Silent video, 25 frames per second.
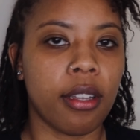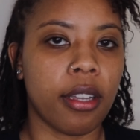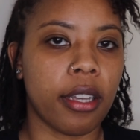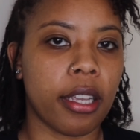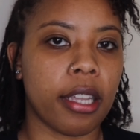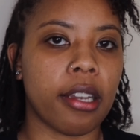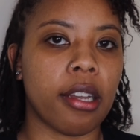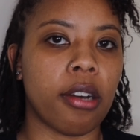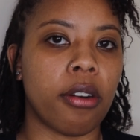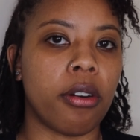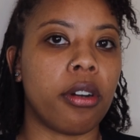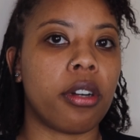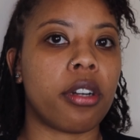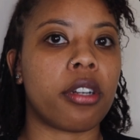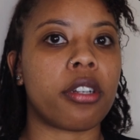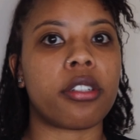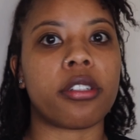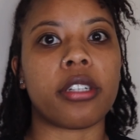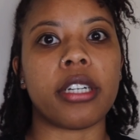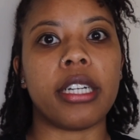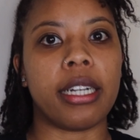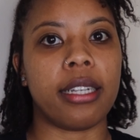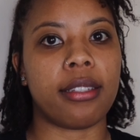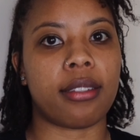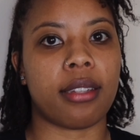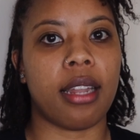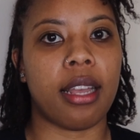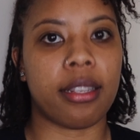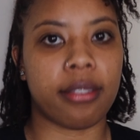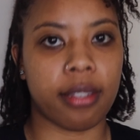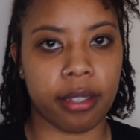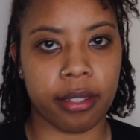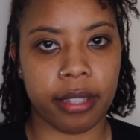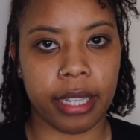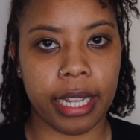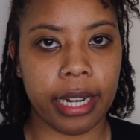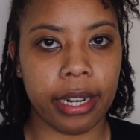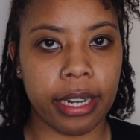you know, a grid is
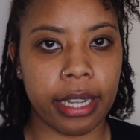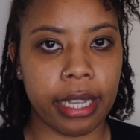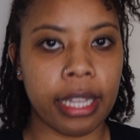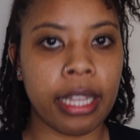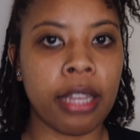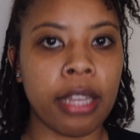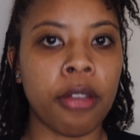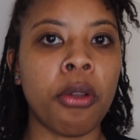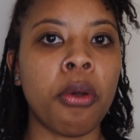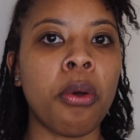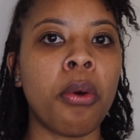necessary,